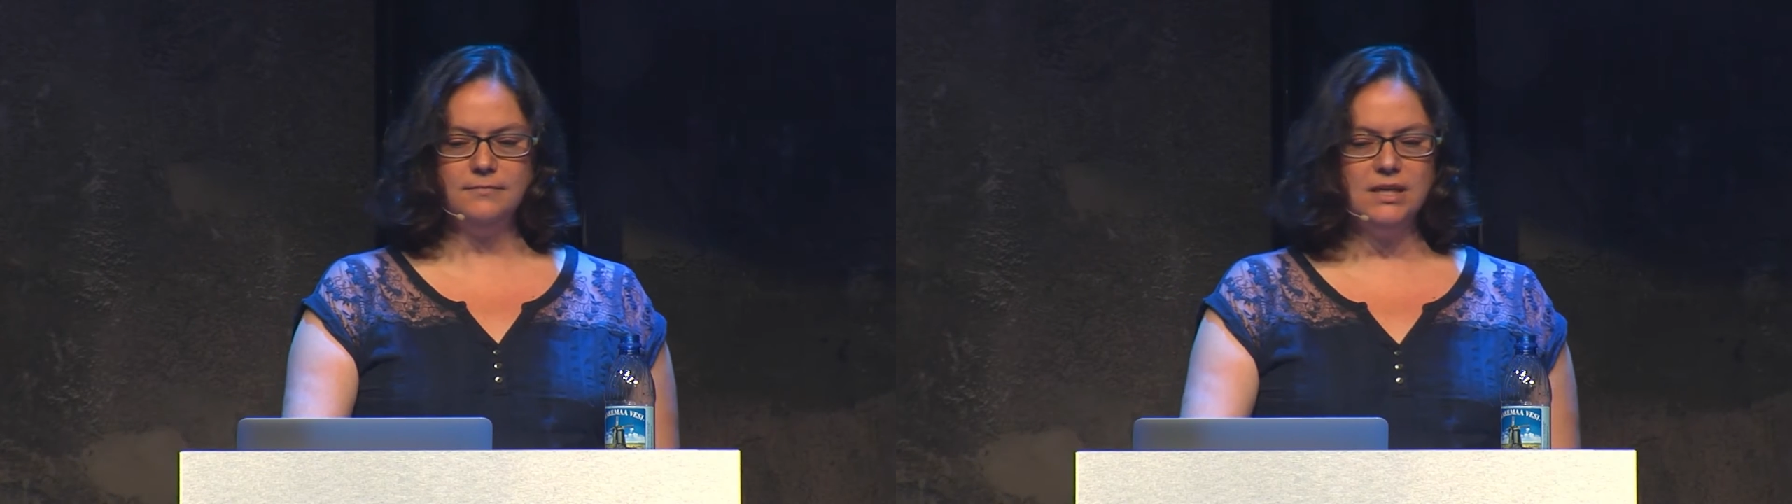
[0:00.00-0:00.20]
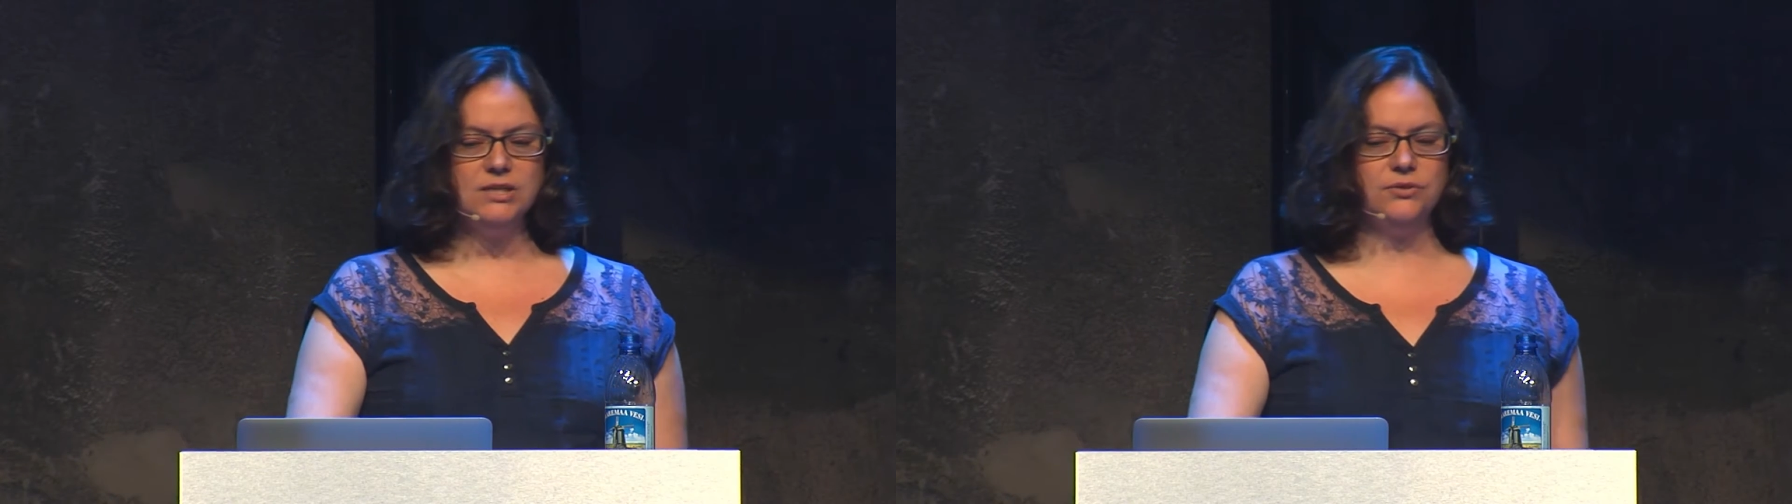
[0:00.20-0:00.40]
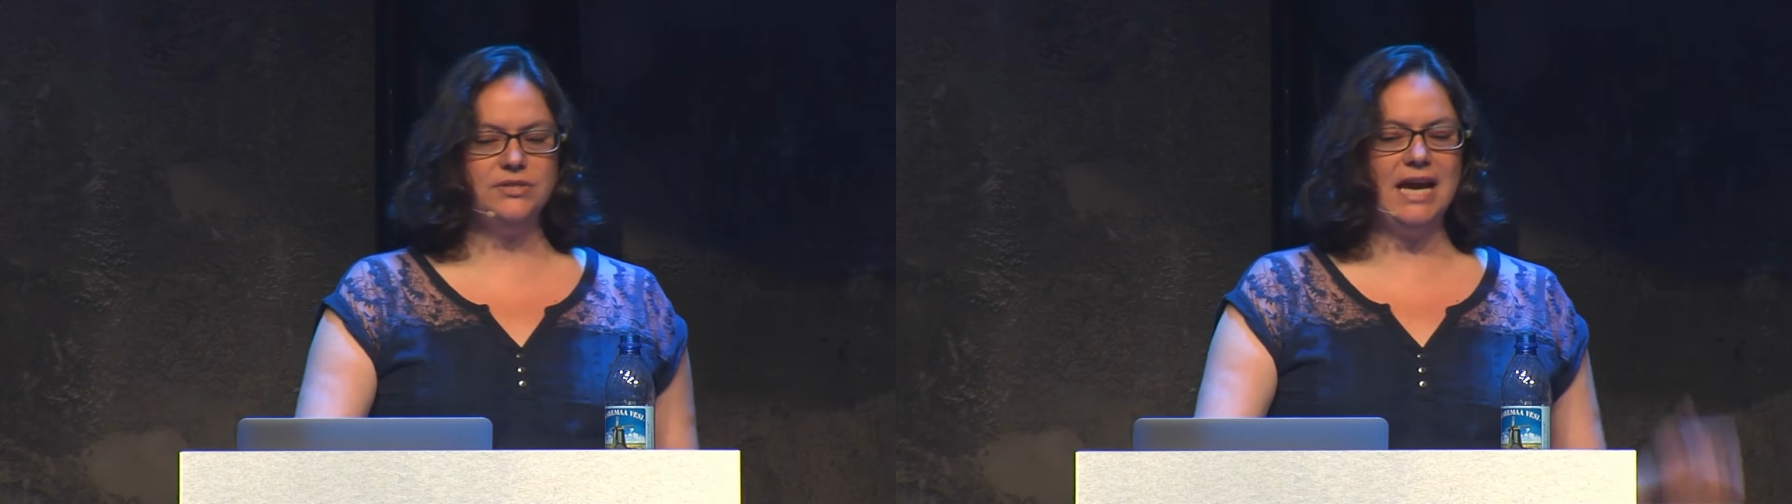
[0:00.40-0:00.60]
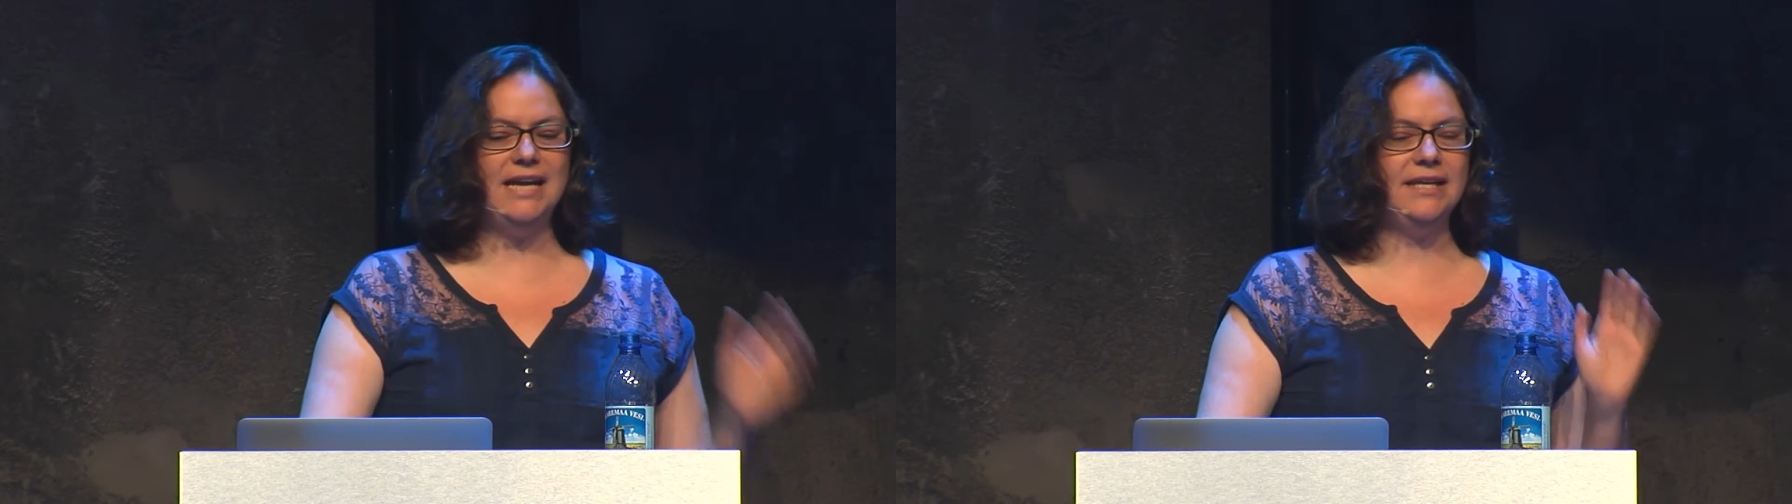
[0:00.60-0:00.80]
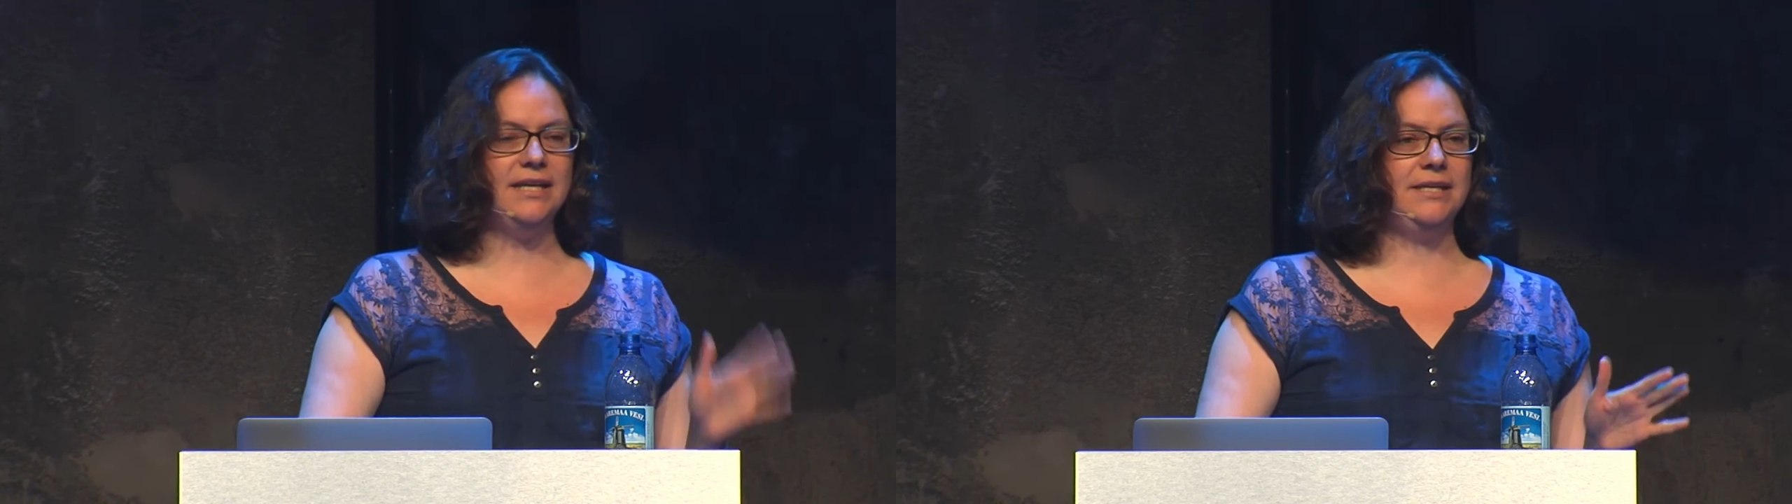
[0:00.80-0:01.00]
So
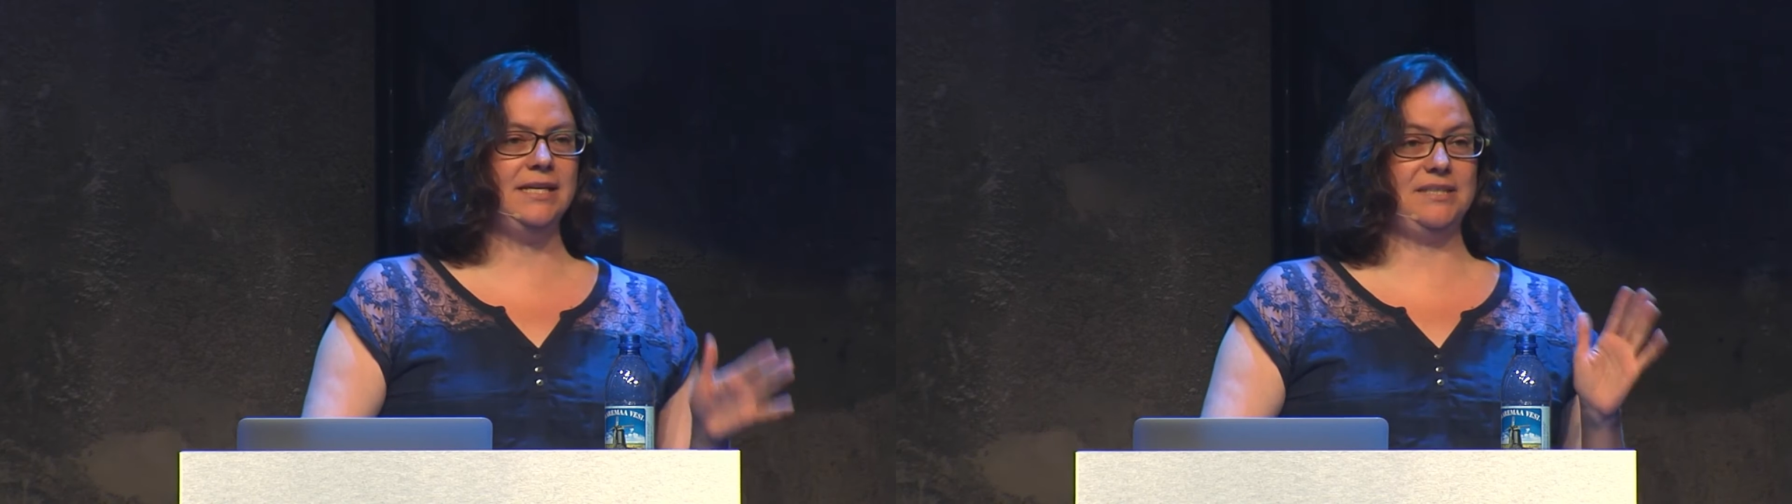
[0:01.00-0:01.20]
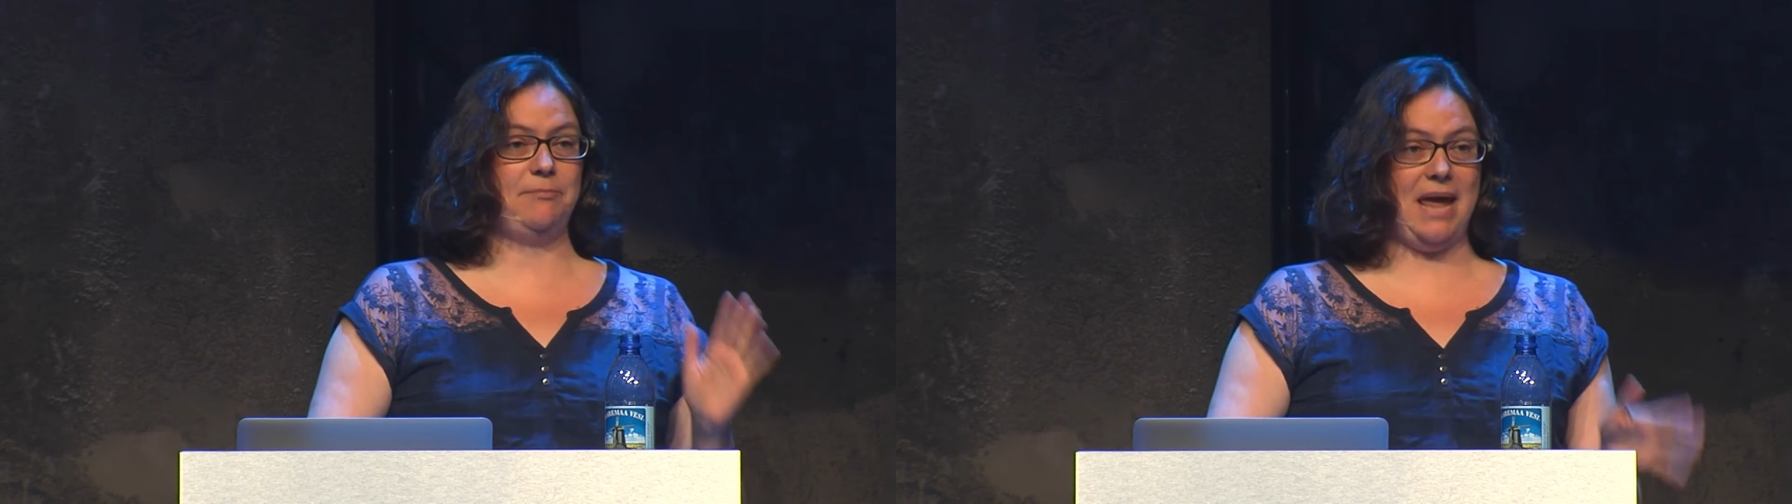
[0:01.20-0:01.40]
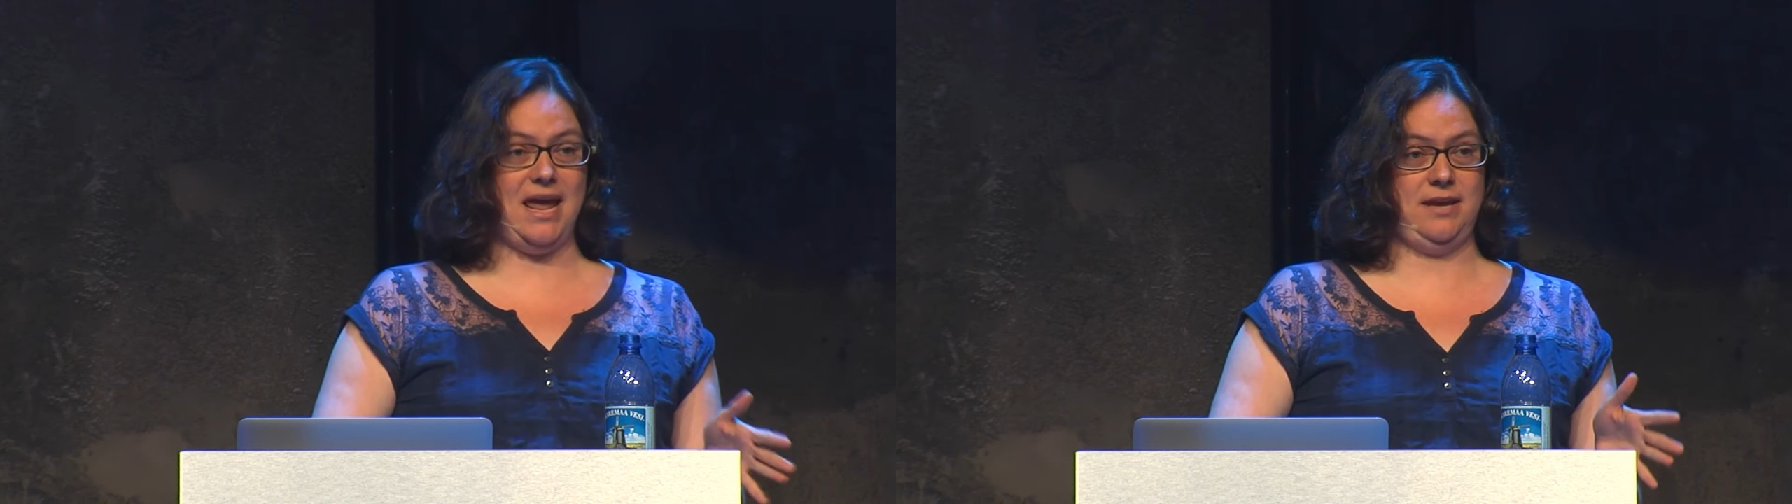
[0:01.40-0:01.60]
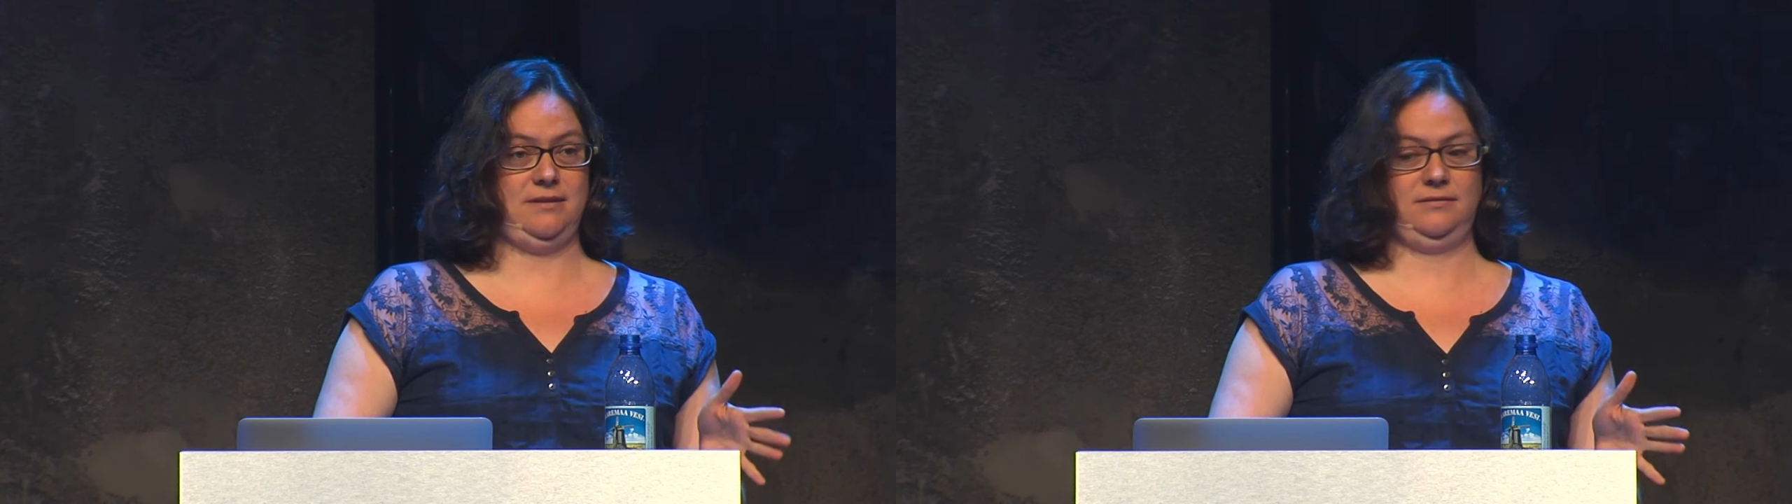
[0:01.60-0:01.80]
signing in is a pain,